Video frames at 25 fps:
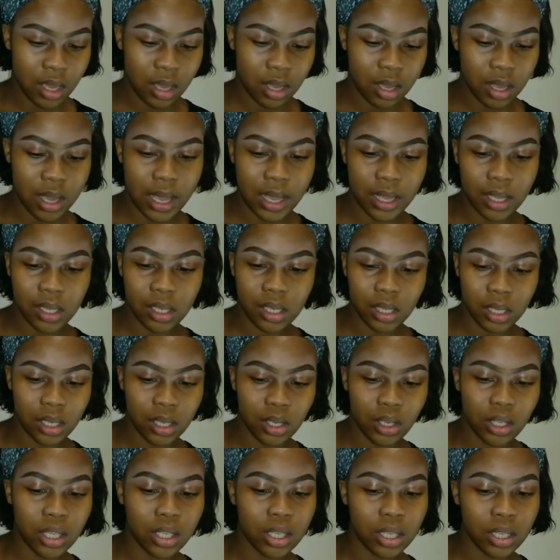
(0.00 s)
guys,
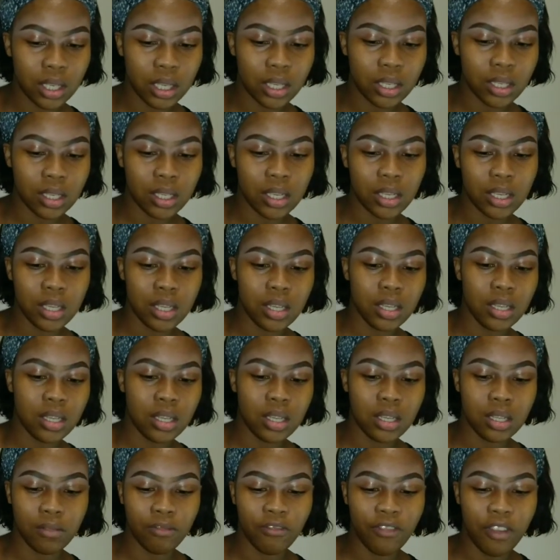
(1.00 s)

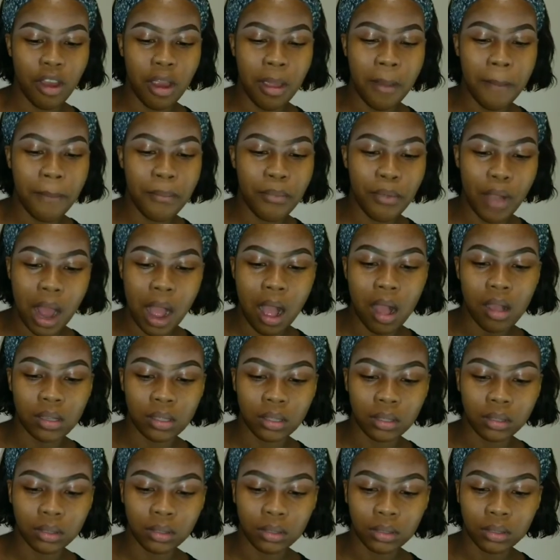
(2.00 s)
it's very
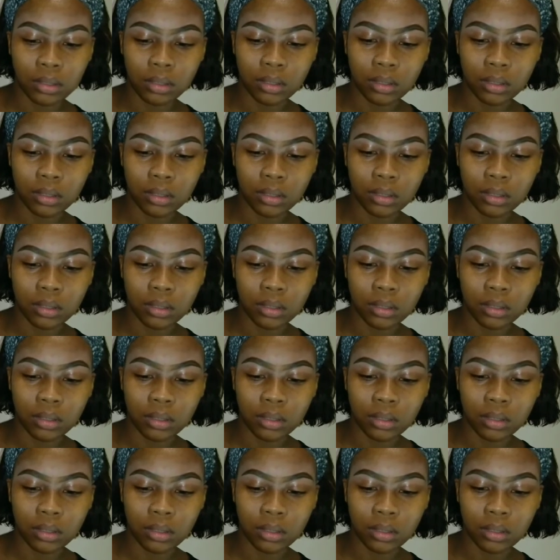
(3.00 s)
brown.